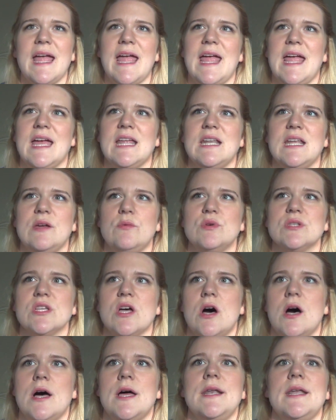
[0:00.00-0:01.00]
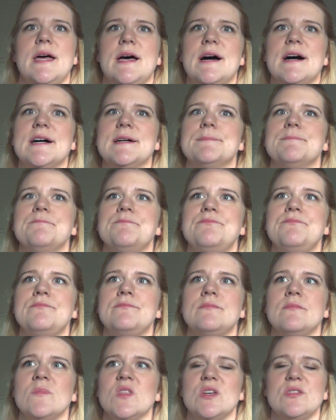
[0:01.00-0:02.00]
and it was on
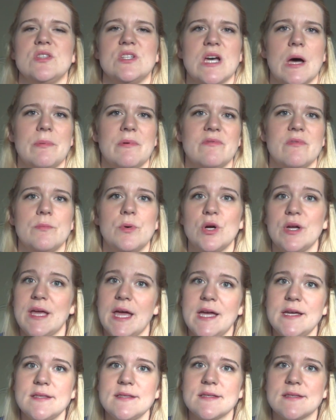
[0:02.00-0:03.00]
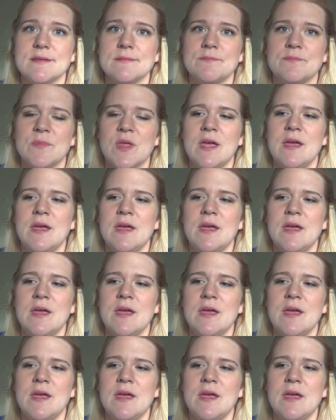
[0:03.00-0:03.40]
the top of a bookcase.